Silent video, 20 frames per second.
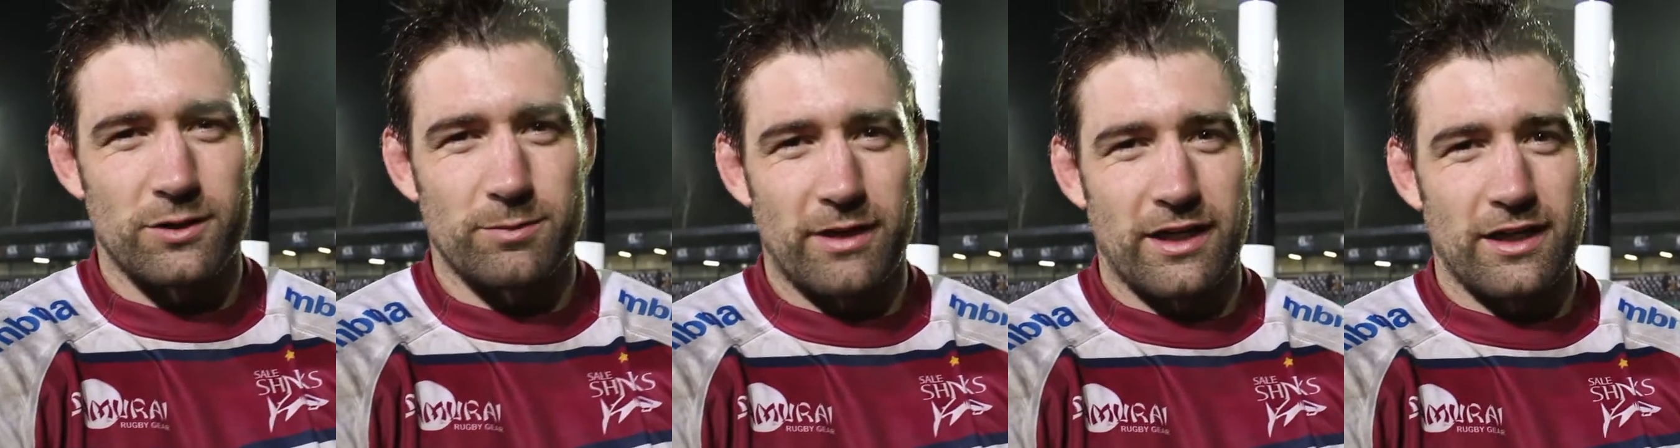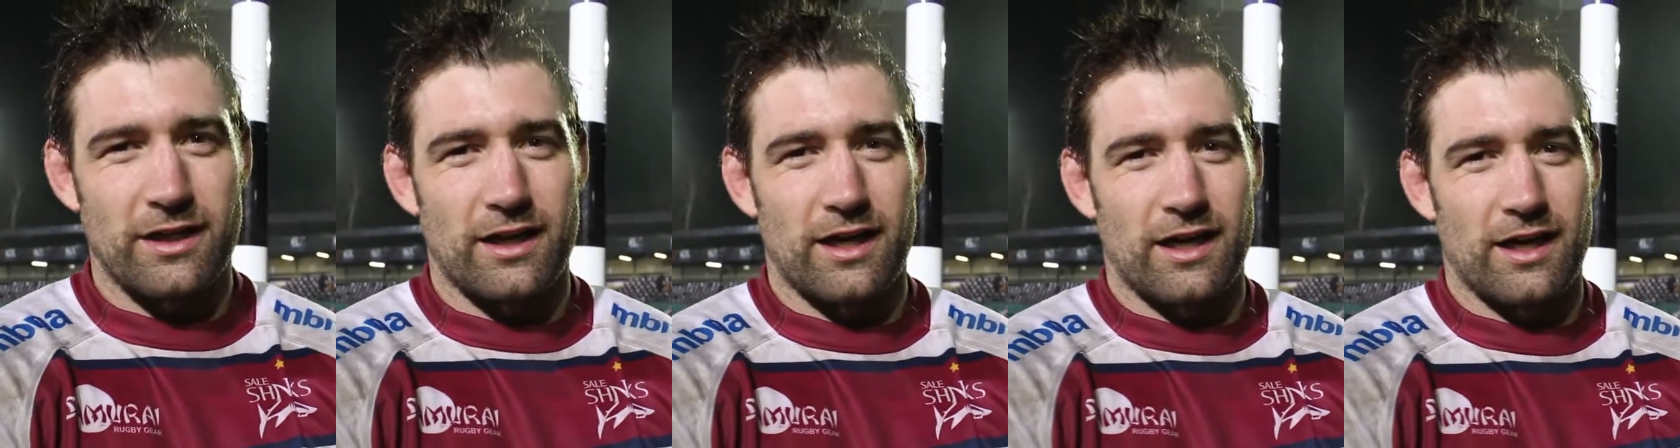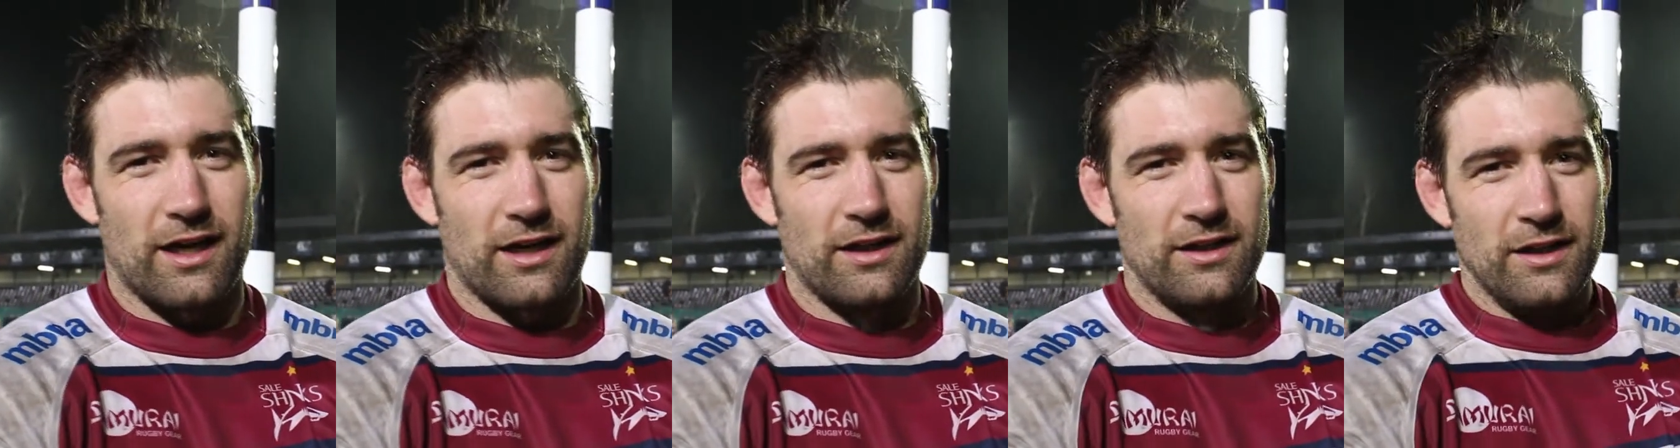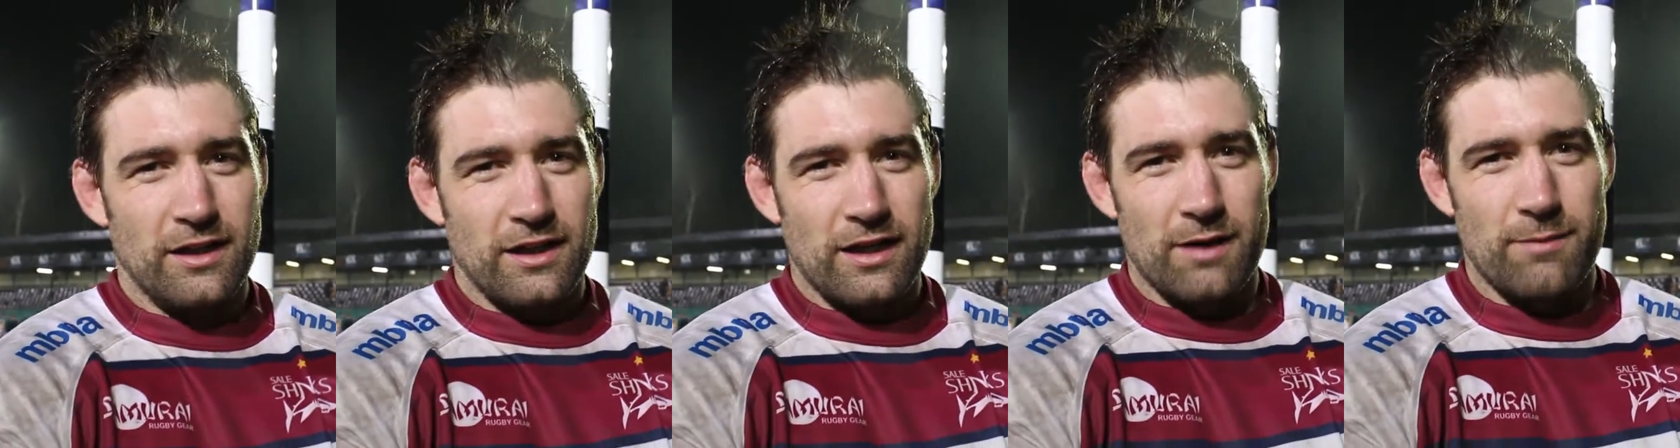It's been uh,
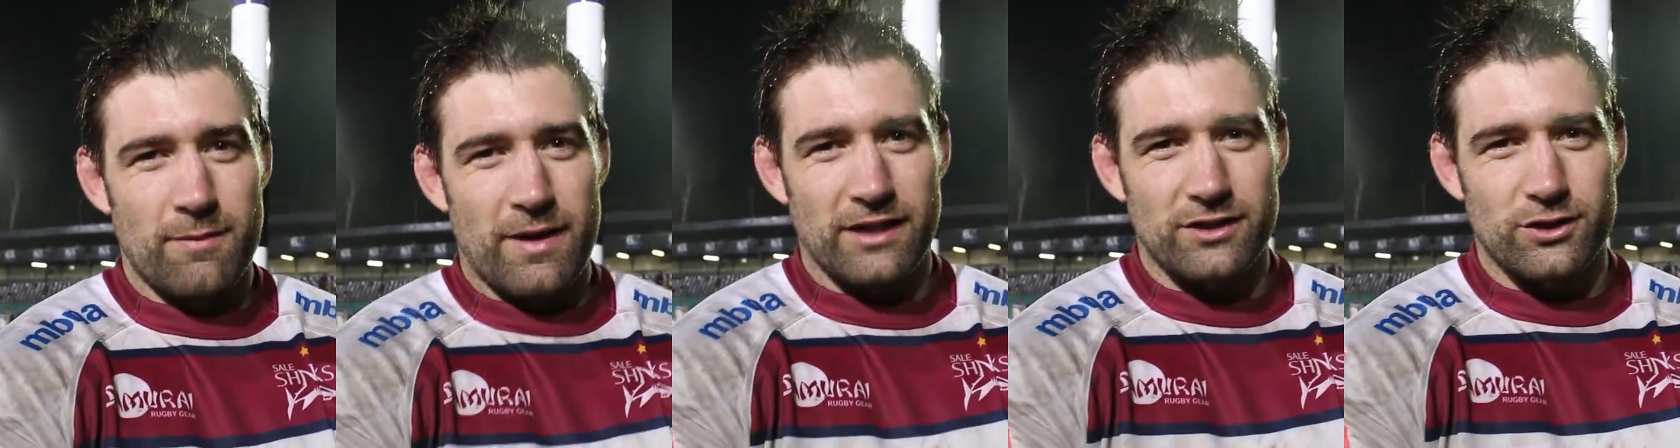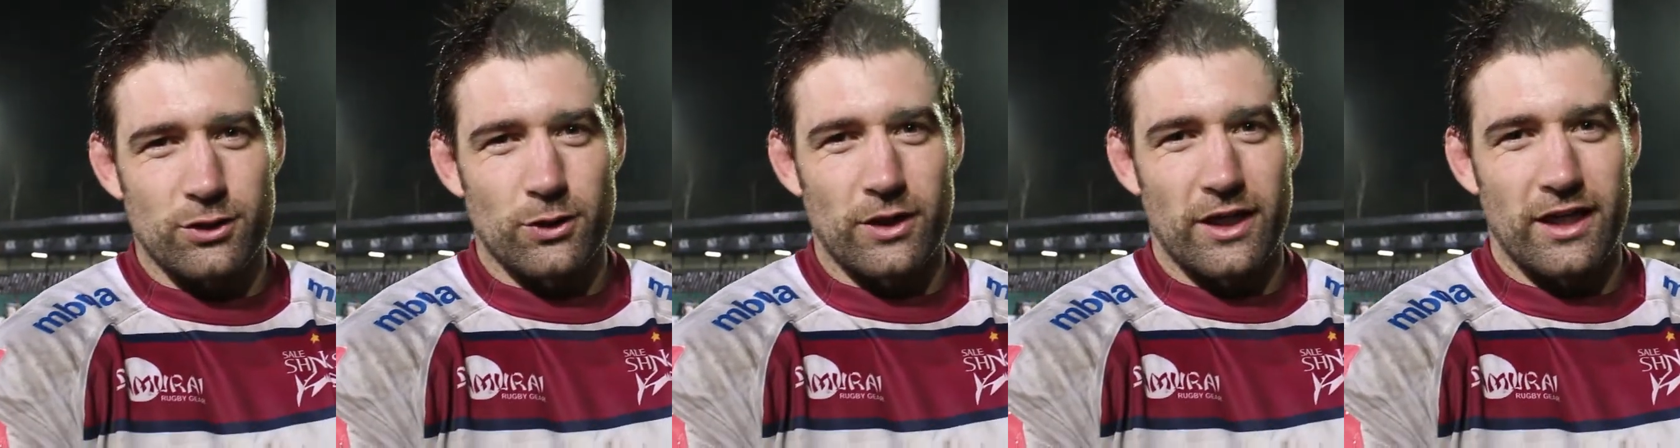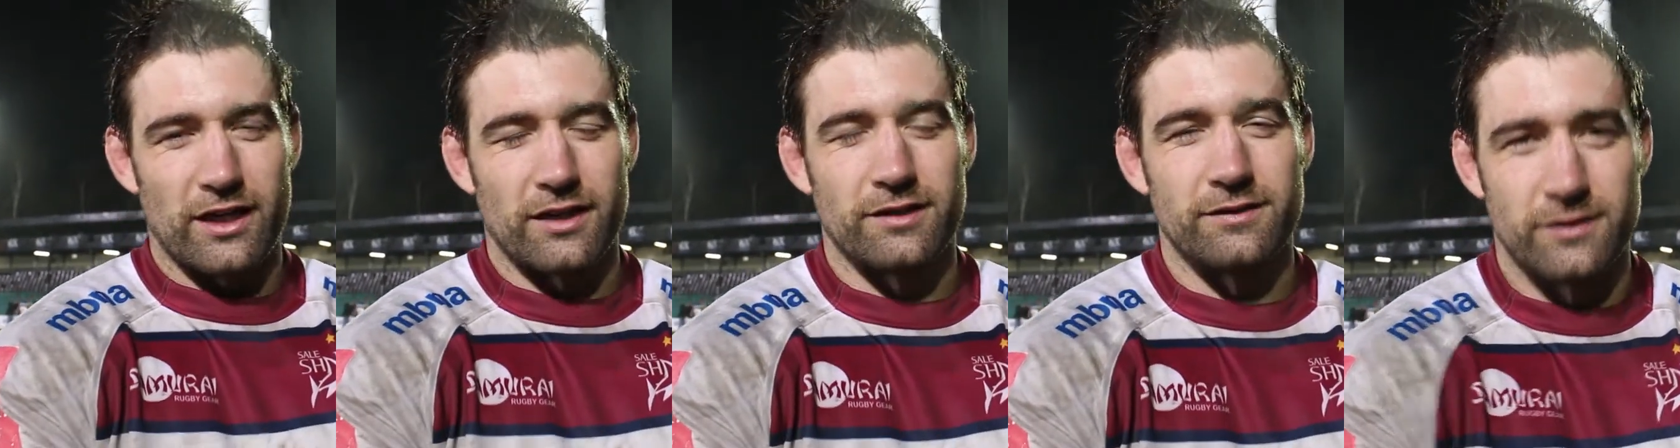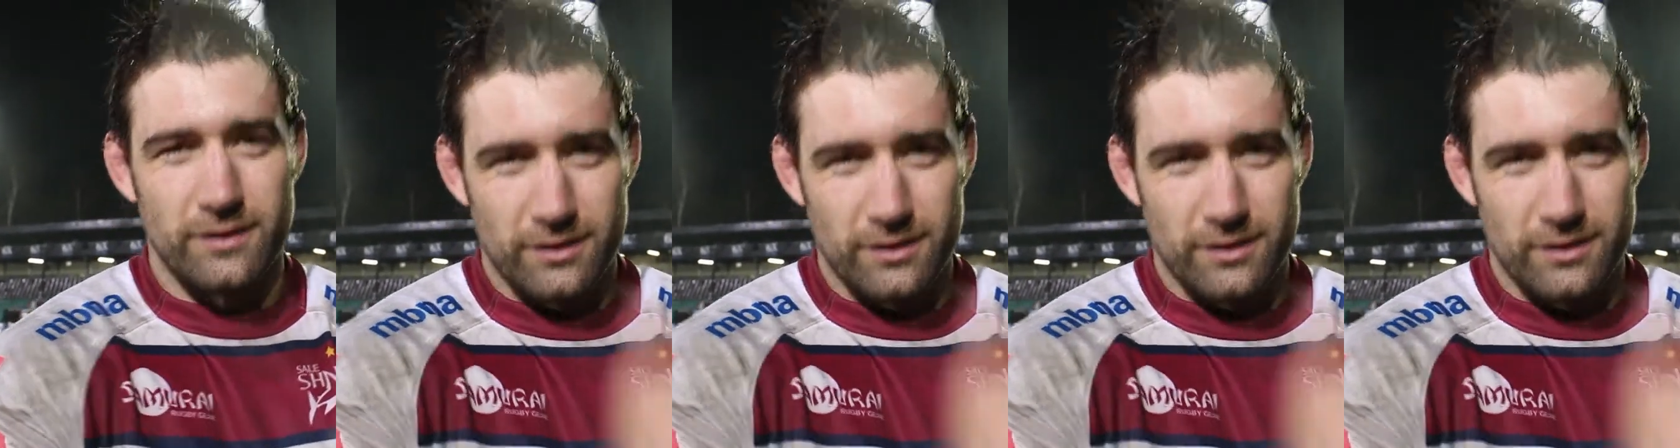immense all year.